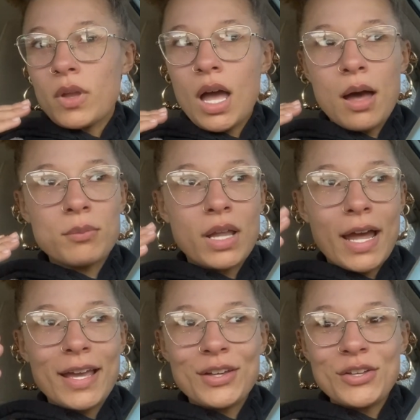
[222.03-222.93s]
I'm
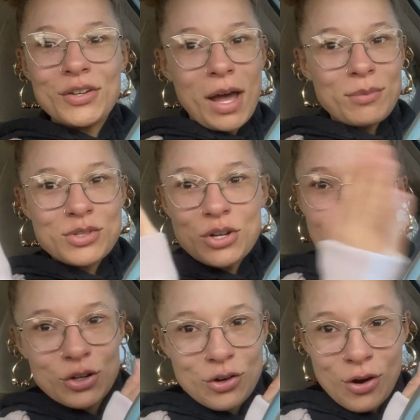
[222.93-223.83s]
like I'm
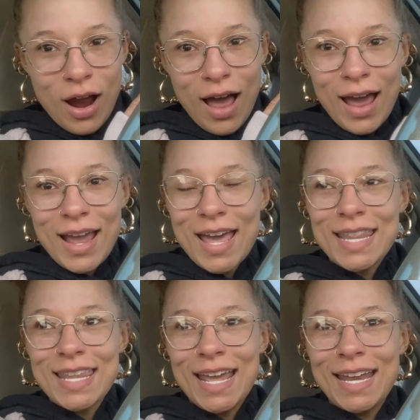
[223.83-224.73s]
starting to cry
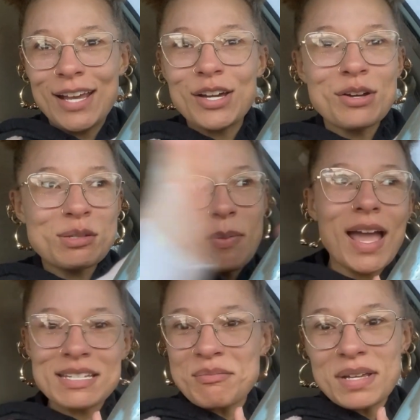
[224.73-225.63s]
and then it goes
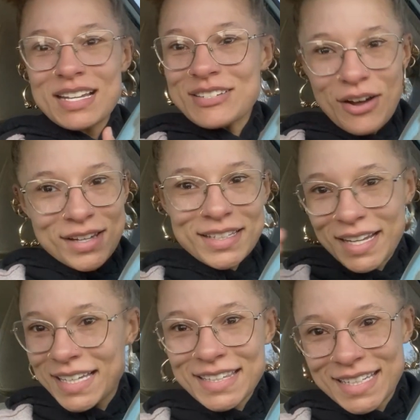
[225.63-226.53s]
back to me talking
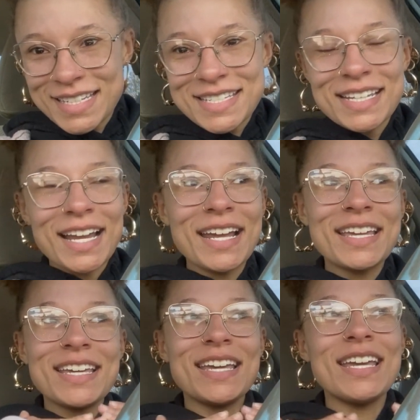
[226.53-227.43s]
like this like
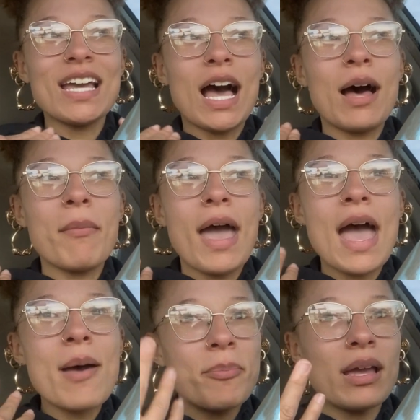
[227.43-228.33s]
I'm
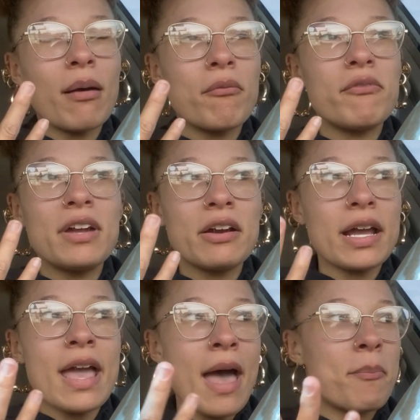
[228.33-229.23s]
happy. I'm
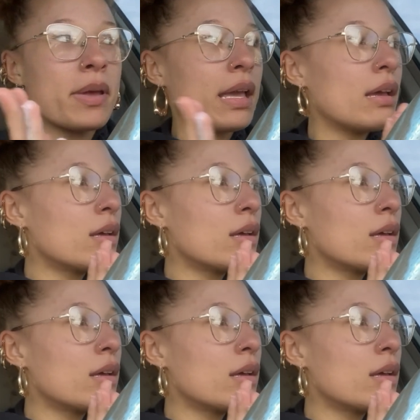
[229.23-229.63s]
very happy.